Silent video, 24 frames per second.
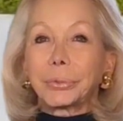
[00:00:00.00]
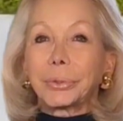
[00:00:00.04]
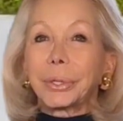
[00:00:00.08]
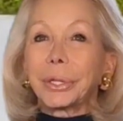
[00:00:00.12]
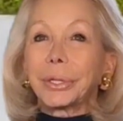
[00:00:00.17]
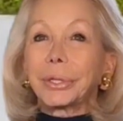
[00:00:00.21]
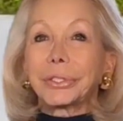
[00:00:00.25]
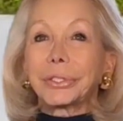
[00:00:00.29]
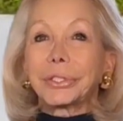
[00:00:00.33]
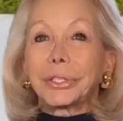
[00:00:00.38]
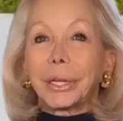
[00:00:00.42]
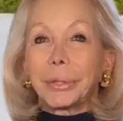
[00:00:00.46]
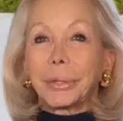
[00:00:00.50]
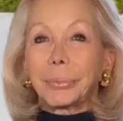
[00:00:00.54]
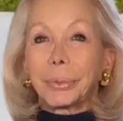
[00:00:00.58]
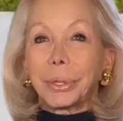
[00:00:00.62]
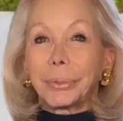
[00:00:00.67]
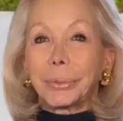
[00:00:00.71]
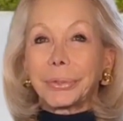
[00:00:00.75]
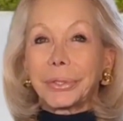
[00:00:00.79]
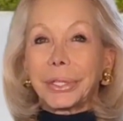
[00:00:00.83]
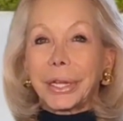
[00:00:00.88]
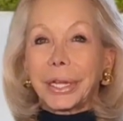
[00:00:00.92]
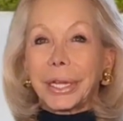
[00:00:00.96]
real estate
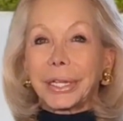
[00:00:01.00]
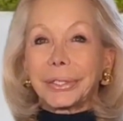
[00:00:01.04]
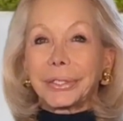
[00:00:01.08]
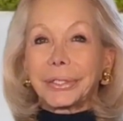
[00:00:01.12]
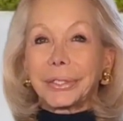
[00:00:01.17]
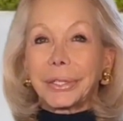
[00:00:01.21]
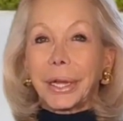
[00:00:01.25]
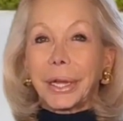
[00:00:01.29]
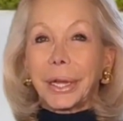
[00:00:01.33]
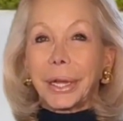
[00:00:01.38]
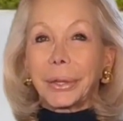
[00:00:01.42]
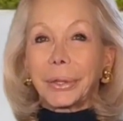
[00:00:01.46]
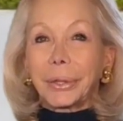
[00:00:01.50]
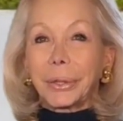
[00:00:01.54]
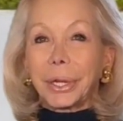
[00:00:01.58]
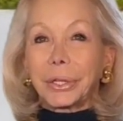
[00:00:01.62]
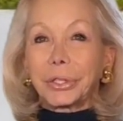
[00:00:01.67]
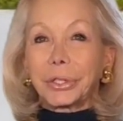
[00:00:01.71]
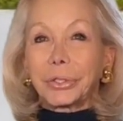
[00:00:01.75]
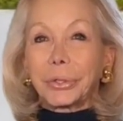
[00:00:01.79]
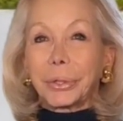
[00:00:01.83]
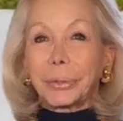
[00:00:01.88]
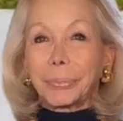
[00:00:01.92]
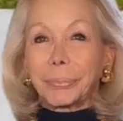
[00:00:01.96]
websites,
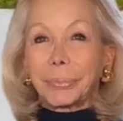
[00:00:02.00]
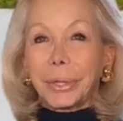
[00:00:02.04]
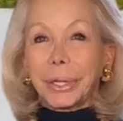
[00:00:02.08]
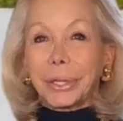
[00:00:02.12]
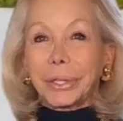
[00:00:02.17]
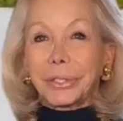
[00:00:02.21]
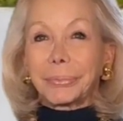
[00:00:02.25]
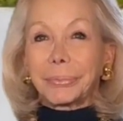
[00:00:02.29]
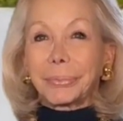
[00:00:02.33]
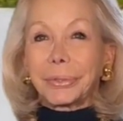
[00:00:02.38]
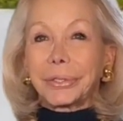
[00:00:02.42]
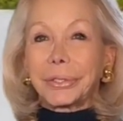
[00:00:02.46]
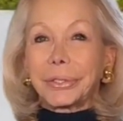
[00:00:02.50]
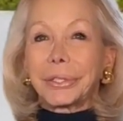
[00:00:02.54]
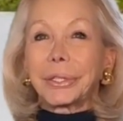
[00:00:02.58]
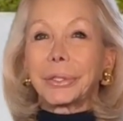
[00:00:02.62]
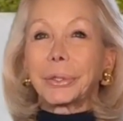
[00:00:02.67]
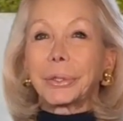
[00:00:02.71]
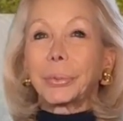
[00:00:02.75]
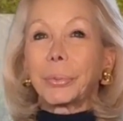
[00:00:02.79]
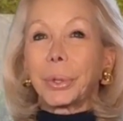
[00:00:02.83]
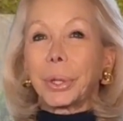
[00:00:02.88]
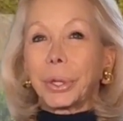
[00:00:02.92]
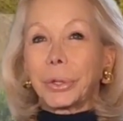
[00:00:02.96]
luxury placements
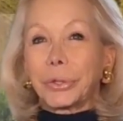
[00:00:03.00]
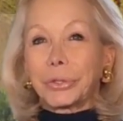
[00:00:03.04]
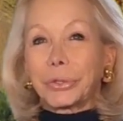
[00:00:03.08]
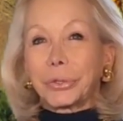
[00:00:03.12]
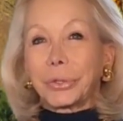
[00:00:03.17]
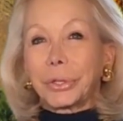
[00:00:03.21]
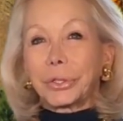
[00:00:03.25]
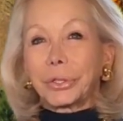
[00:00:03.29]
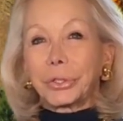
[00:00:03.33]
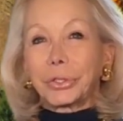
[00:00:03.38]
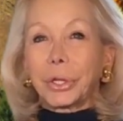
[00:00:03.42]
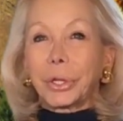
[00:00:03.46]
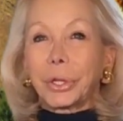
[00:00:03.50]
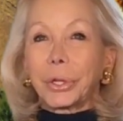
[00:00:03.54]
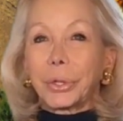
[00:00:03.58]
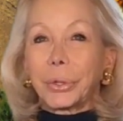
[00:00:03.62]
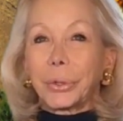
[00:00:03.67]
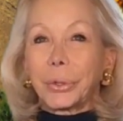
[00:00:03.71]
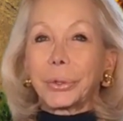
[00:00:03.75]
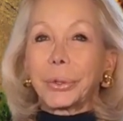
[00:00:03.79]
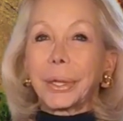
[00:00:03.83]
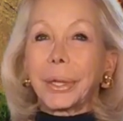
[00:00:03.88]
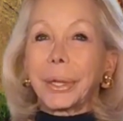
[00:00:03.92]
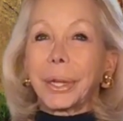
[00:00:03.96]
in the Wall Street
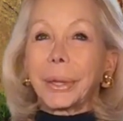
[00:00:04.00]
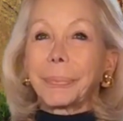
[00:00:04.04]
Journal,